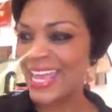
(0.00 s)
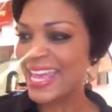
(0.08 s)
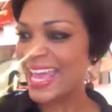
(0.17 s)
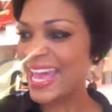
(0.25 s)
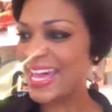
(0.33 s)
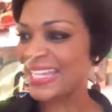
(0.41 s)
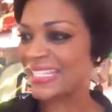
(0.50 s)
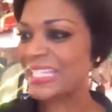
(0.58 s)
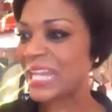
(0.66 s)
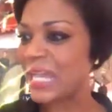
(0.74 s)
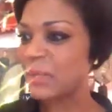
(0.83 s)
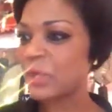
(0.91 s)

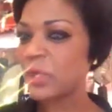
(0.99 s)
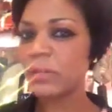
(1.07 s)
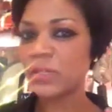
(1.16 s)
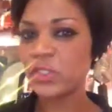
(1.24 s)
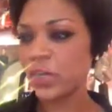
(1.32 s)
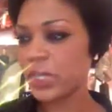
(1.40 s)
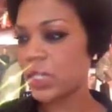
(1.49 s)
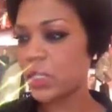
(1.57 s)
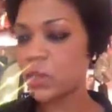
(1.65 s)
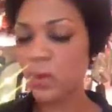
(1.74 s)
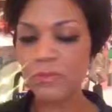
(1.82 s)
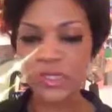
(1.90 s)
Tonight I'm going to be training
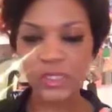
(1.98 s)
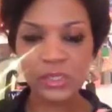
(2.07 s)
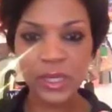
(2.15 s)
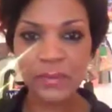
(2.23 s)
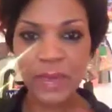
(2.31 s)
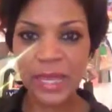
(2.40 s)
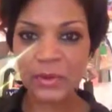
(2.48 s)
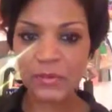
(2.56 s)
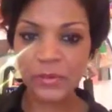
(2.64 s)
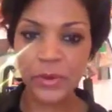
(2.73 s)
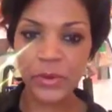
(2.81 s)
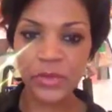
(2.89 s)
you. I'm just looking back and
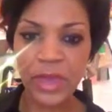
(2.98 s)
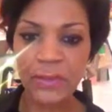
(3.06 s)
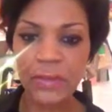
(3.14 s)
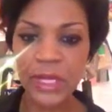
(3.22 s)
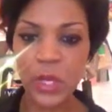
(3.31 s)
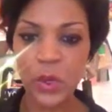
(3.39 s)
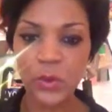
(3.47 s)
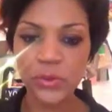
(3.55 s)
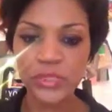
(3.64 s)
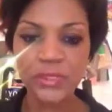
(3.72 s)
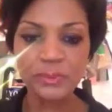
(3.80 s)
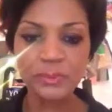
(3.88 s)
forth at my
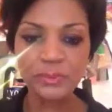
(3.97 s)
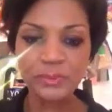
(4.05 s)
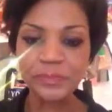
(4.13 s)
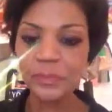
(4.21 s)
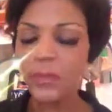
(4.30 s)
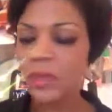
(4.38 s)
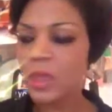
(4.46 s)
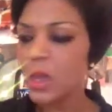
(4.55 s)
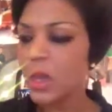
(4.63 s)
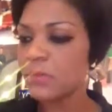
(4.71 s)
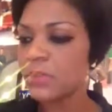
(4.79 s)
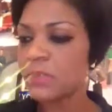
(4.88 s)
notes
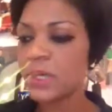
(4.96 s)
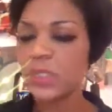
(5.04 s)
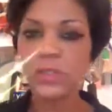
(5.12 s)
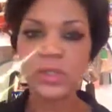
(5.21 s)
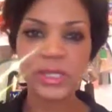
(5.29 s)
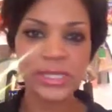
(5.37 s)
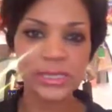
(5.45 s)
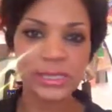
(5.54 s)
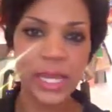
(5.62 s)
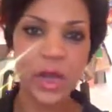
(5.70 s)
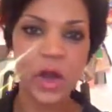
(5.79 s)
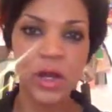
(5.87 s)
to make sure that I
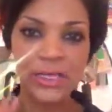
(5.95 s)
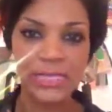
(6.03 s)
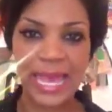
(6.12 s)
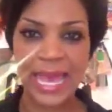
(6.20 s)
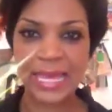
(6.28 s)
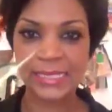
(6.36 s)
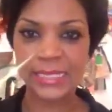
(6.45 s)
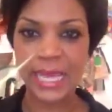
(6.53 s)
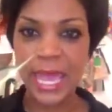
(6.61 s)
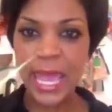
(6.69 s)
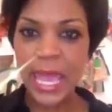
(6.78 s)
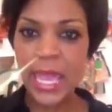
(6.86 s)
stay on task
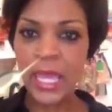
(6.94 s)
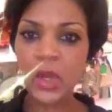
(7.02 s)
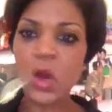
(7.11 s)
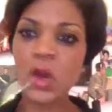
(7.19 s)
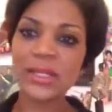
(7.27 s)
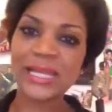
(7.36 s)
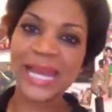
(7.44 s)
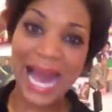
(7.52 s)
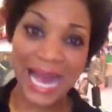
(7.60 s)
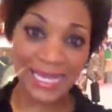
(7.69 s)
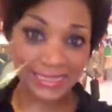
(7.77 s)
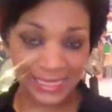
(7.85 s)
and on
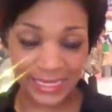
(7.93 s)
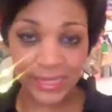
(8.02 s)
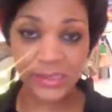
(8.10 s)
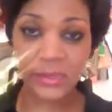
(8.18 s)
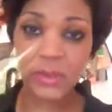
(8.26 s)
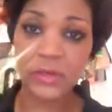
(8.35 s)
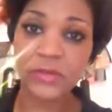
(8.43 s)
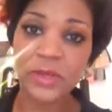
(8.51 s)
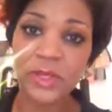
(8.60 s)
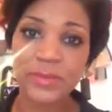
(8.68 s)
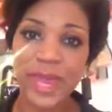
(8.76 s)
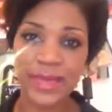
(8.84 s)
content, some of the
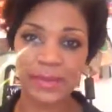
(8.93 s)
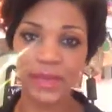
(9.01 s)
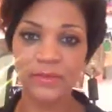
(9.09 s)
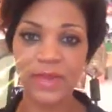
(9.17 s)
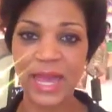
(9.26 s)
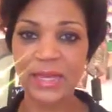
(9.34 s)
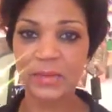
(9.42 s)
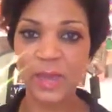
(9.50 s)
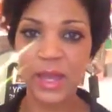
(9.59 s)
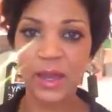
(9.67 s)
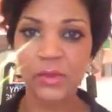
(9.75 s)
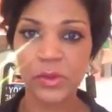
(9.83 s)
feedback that I've gotten in
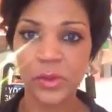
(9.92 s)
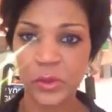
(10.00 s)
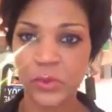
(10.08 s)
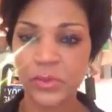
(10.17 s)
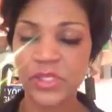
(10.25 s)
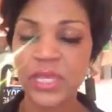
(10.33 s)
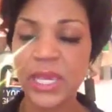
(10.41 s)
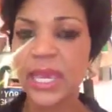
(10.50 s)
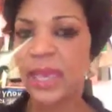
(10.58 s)
my other groups.